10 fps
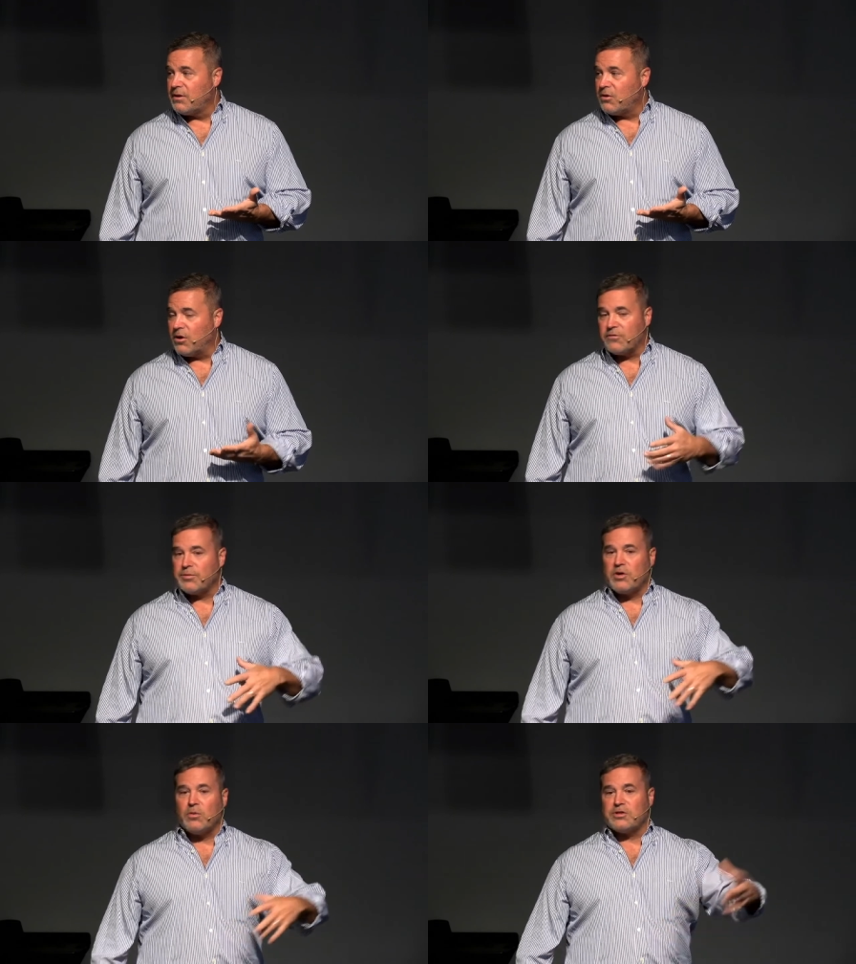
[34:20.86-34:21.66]
Or if
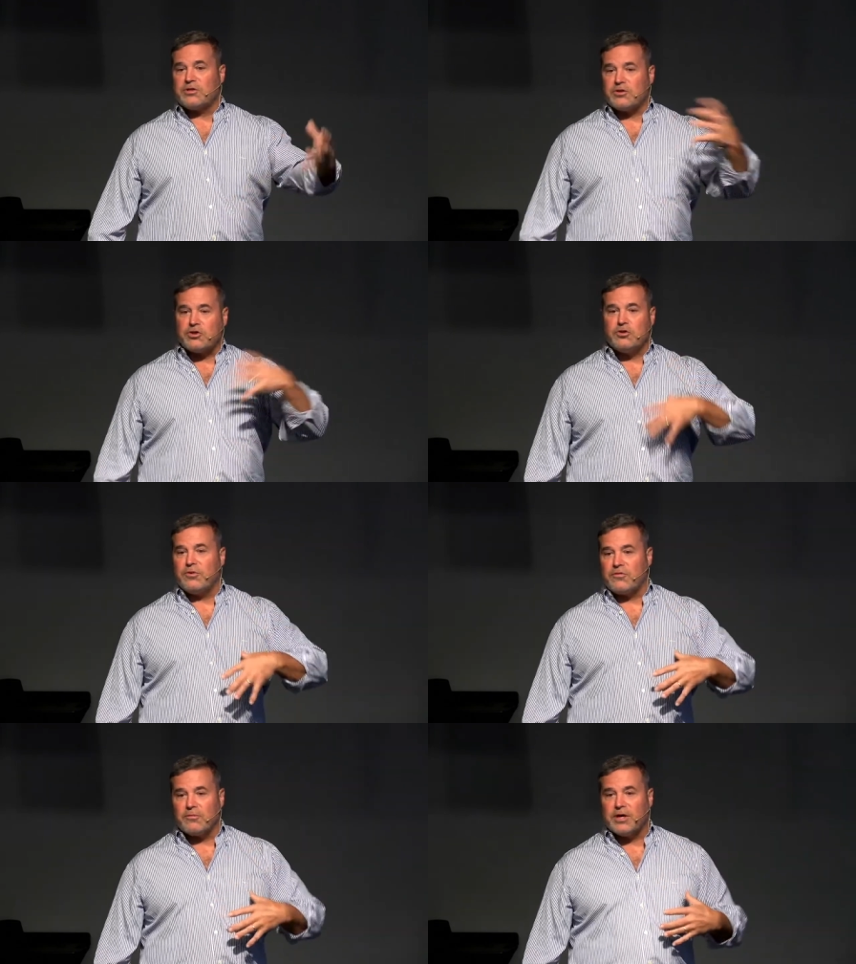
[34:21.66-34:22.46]
somebody wants to sue me
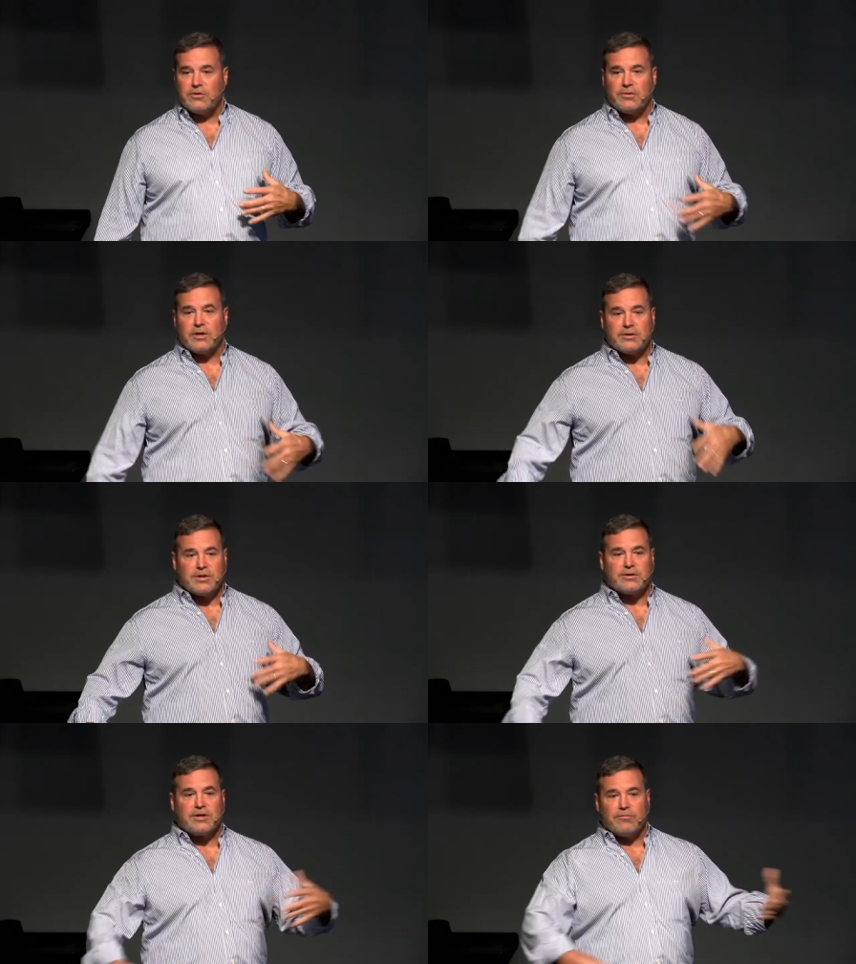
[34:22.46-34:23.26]
for my tunic, he
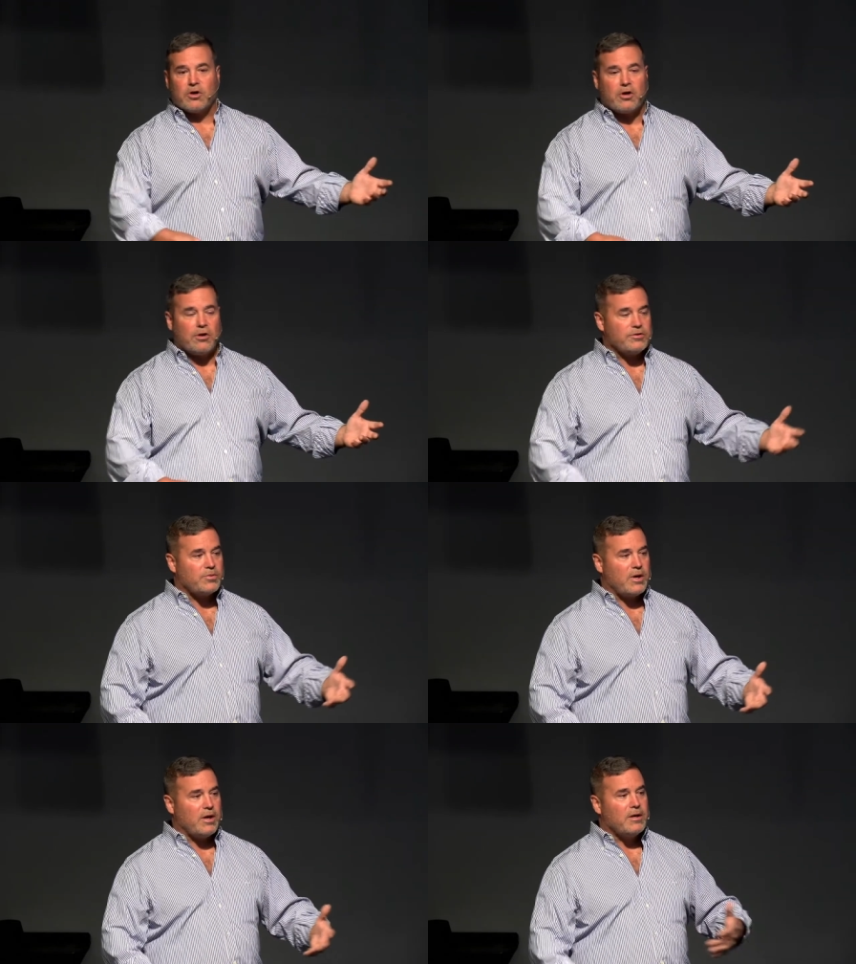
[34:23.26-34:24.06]
says, give him your coat as
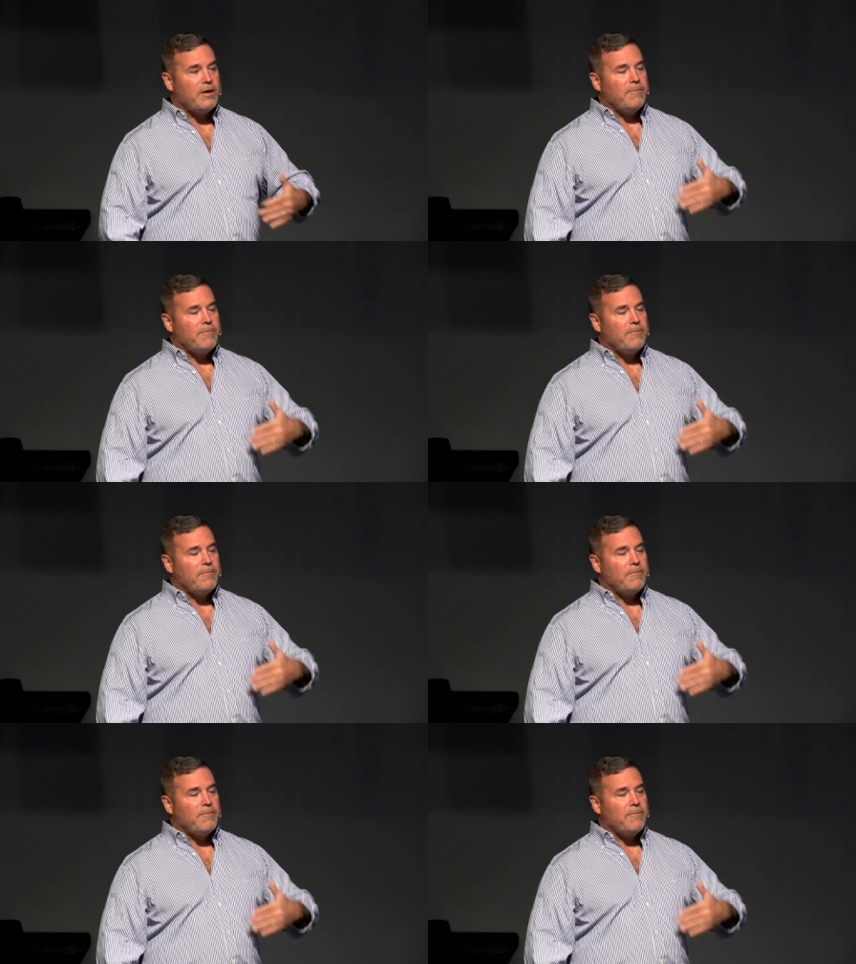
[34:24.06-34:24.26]
well.